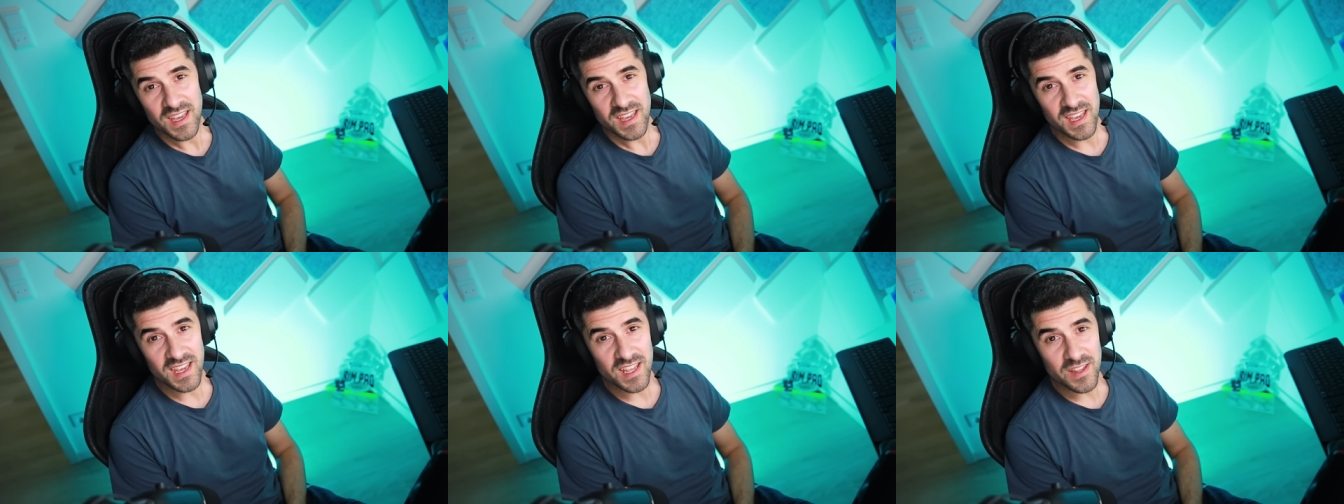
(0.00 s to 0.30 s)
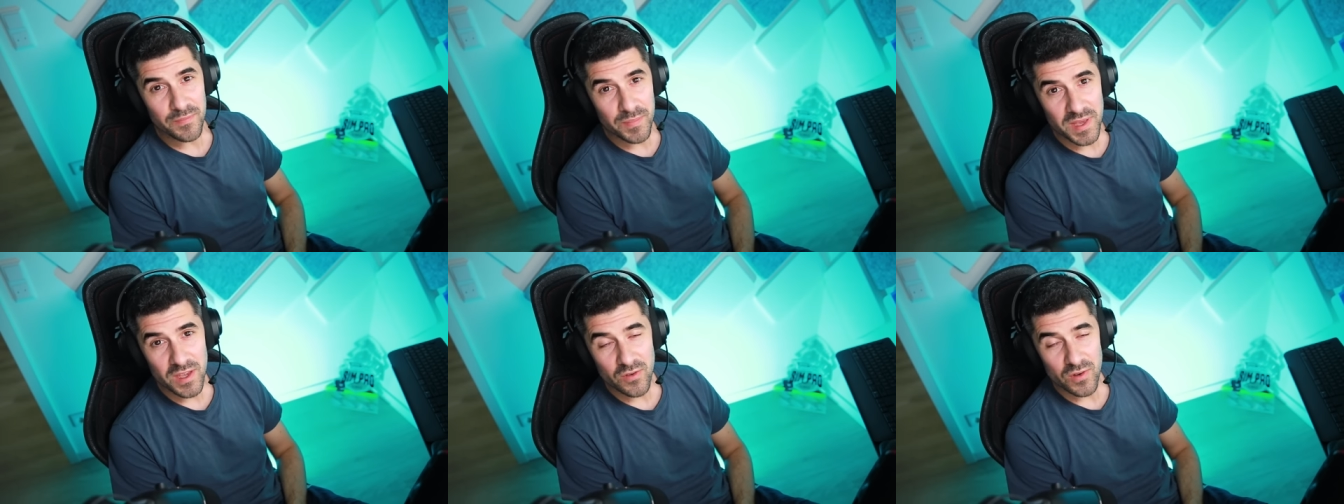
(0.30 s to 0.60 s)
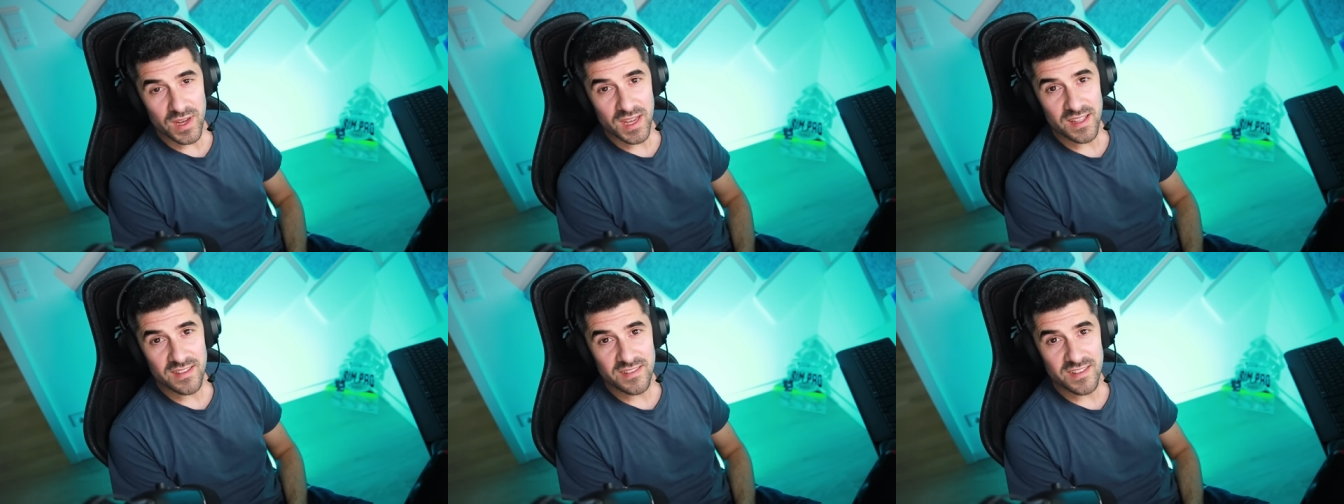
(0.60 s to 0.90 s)

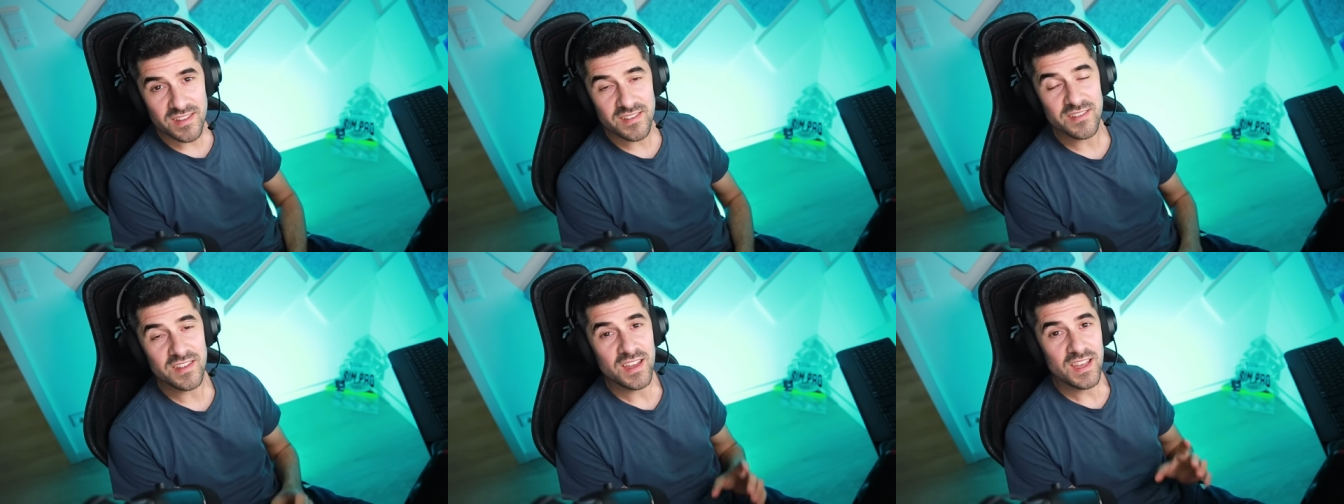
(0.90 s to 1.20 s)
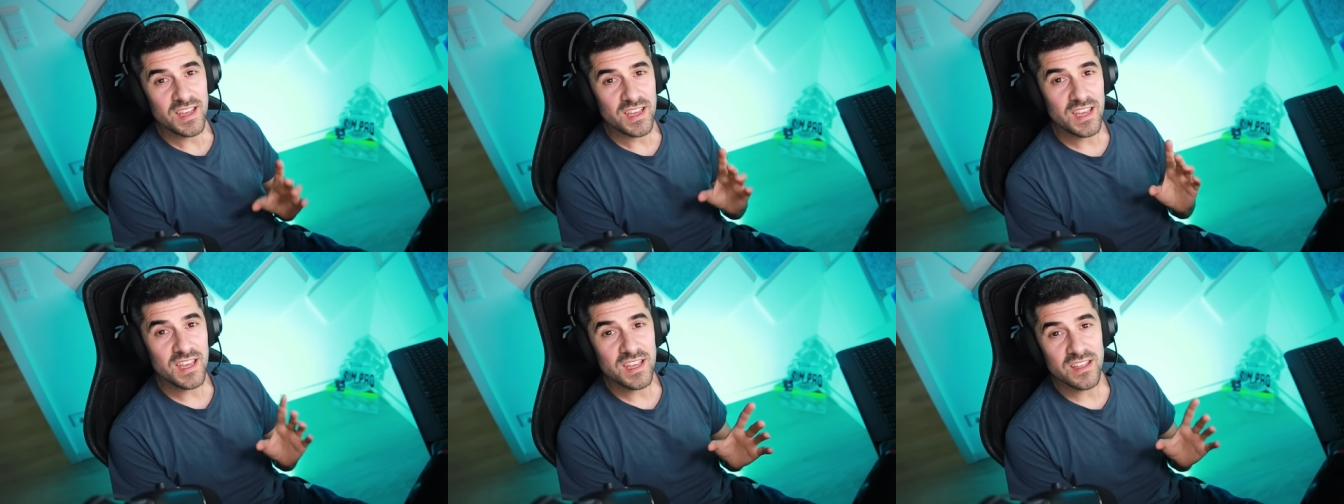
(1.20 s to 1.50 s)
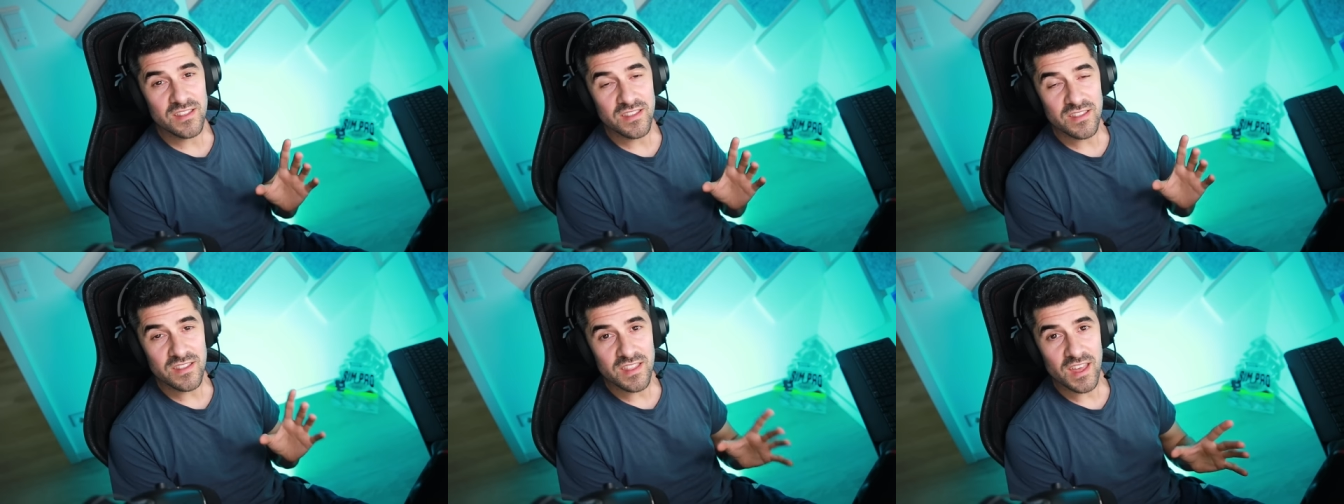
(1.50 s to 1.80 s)
experiences
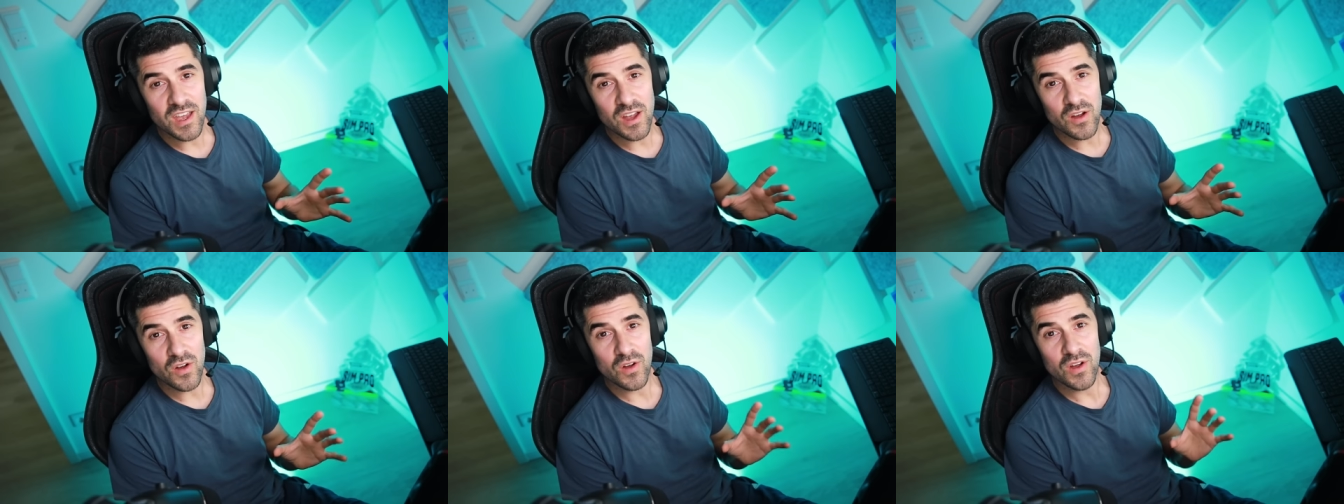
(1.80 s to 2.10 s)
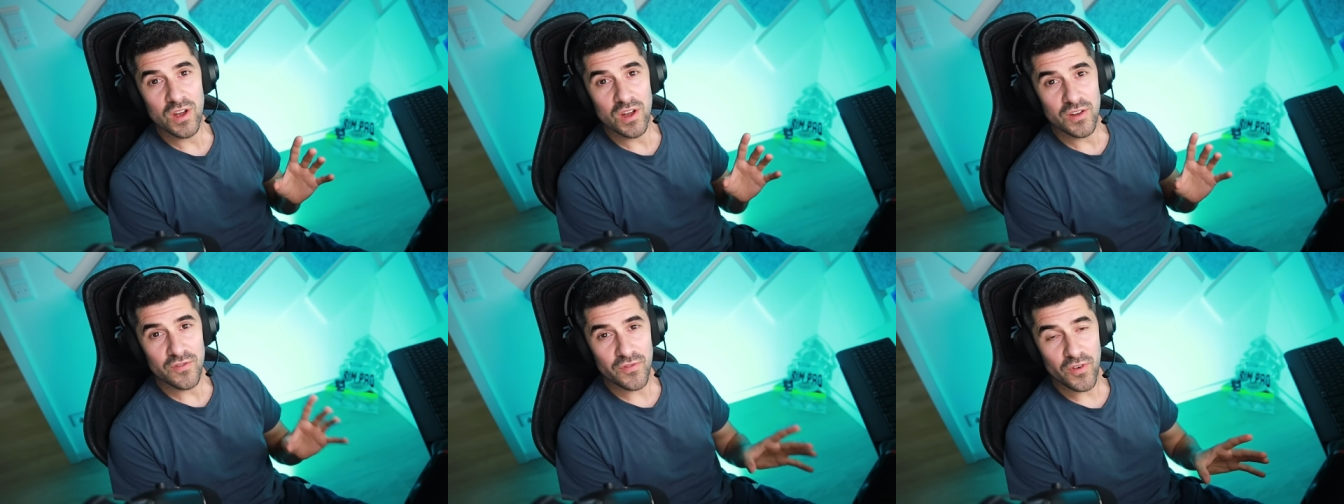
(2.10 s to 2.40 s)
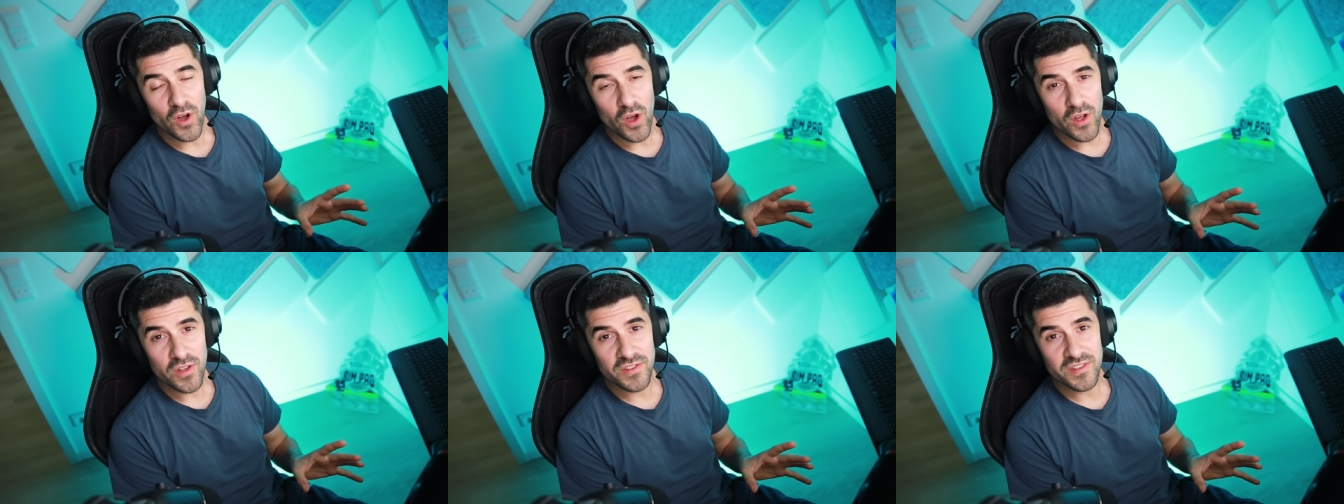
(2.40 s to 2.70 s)
in their
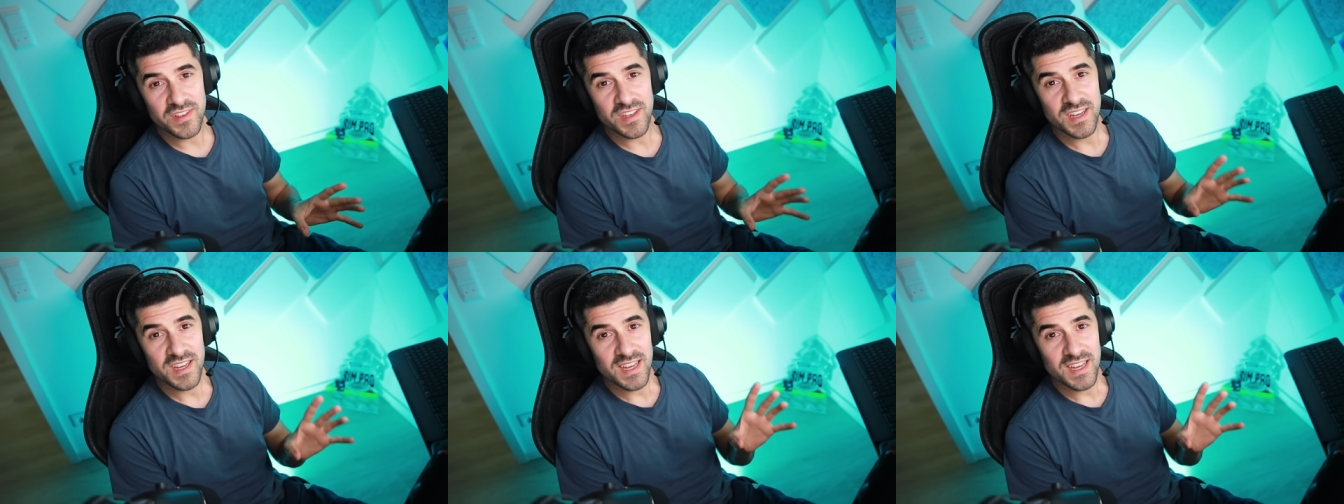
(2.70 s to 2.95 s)
first